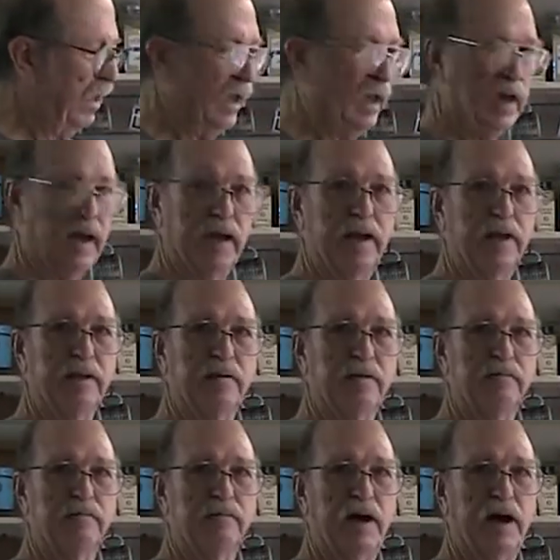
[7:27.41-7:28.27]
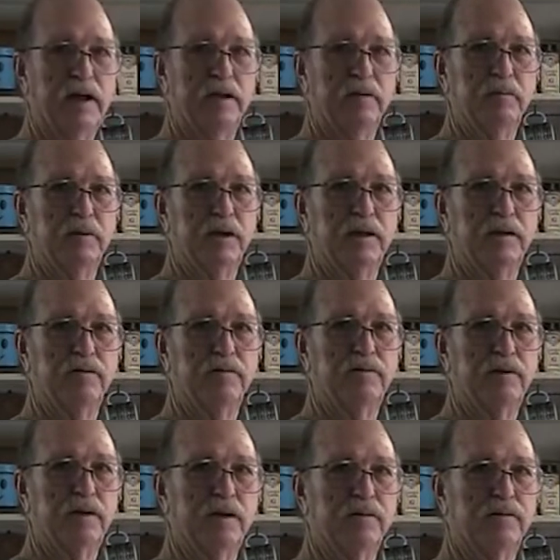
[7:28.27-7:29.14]
and
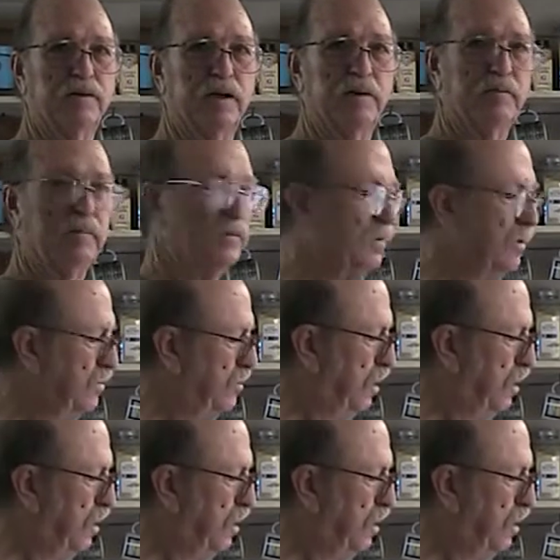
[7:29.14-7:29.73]
vitamins and supplements,